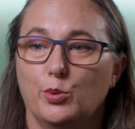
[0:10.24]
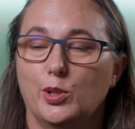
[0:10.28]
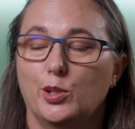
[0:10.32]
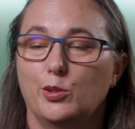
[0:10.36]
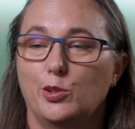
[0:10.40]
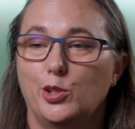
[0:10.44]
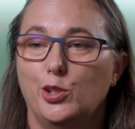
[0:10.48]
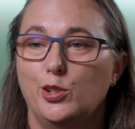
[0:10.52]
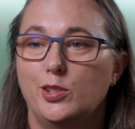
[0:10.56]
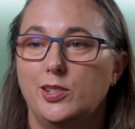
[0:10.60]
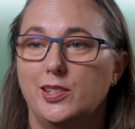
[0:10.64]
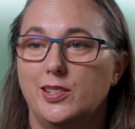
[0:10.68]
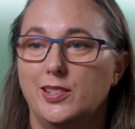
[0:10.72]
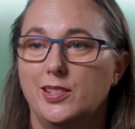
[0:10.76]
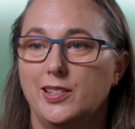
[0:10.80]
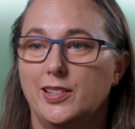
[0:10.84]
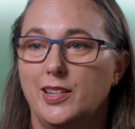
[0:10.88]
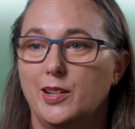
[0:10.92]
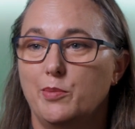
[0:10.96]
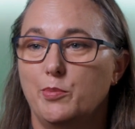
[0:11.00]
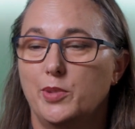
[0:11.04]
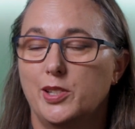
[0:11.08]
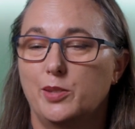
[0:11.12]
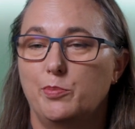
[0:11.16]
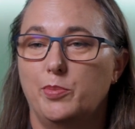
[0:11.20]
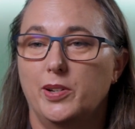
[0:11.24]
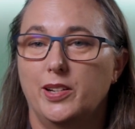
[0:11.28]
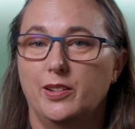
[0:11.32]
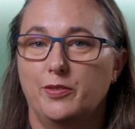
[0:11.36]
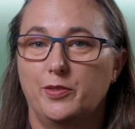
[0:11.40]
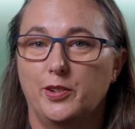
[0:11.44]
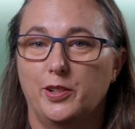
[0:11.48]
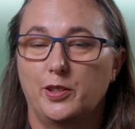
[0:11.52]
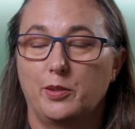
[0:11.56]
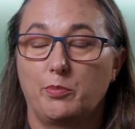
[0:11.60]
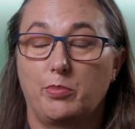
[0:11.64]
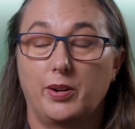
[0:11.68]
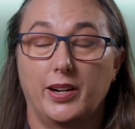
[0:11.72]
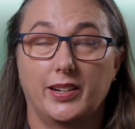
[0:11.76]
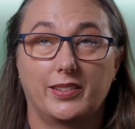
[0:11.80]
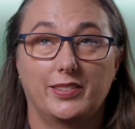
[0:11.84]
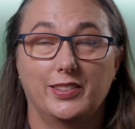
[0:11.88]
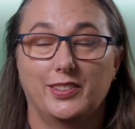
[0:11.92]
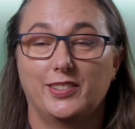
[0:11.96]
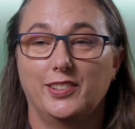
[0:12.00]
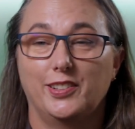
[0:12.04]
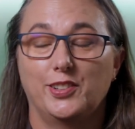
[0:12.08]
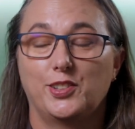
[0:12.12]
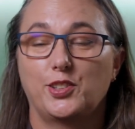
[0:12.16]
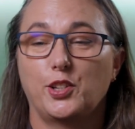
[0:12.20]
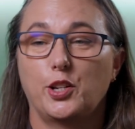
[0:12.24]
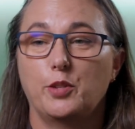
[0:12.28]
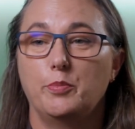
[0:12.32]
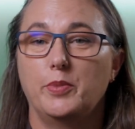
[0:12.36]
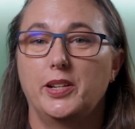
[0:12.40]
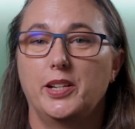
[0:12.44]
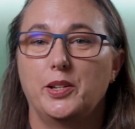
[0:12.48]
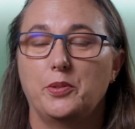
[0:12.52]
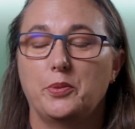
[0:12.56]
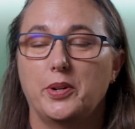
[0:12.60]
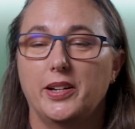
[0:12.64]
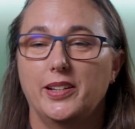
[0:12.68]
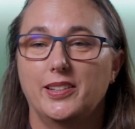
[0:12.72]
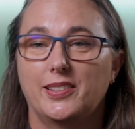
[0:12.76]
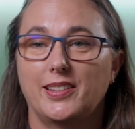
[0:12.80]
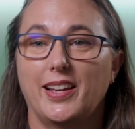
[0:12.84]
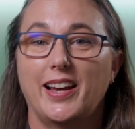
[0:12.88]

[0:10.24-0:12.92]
Well, using DM has benefited the practice in so many ways.